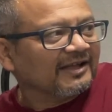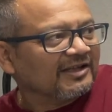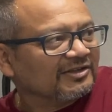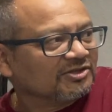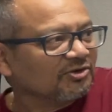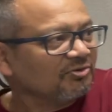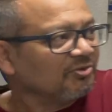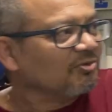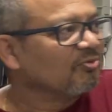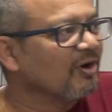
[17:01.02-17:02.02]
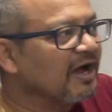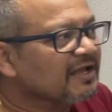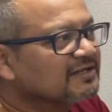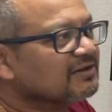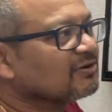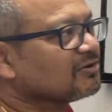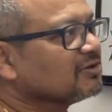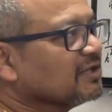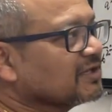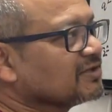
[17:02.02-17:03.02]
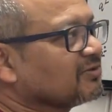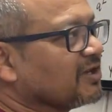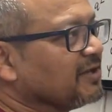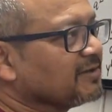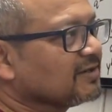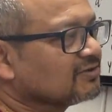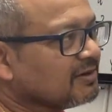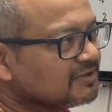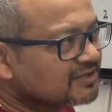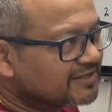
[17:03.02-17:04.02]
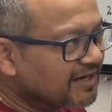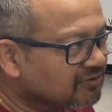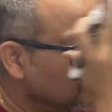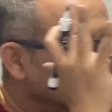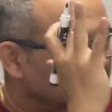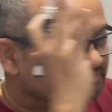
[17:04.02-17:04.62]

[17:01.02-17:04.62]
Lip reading: So y is equal to this, okay? So I'm just trying to